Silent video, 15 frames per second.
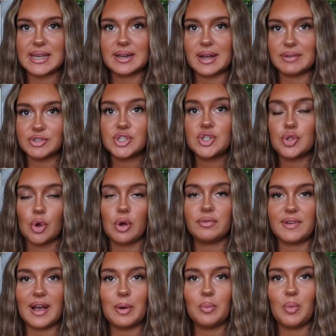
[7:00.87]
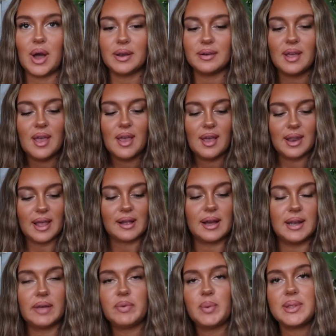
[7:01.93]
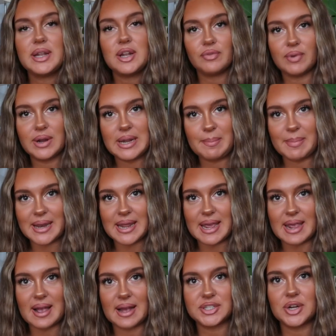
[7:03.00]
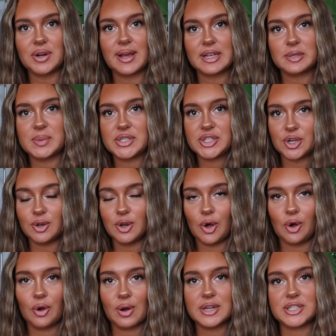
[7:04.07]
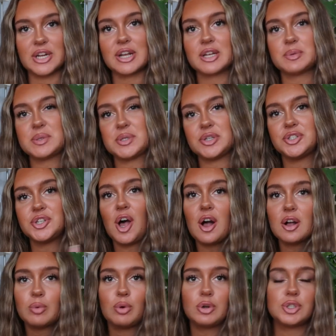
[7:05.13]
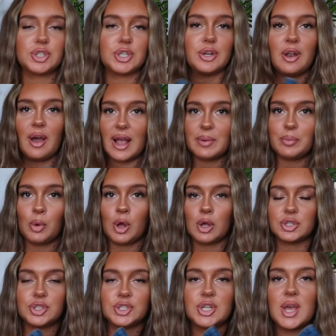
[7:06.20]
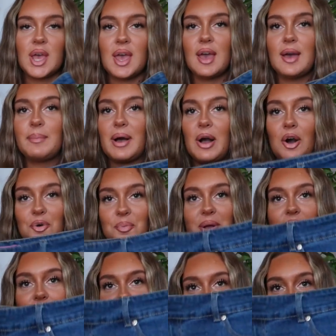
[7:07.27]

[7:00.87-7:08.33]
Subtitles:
and I've just not found one. Like, I love it when they look really mini. I don't like it to be too long. I don't like it to be too dark washed, too light washed, but oh my gosh,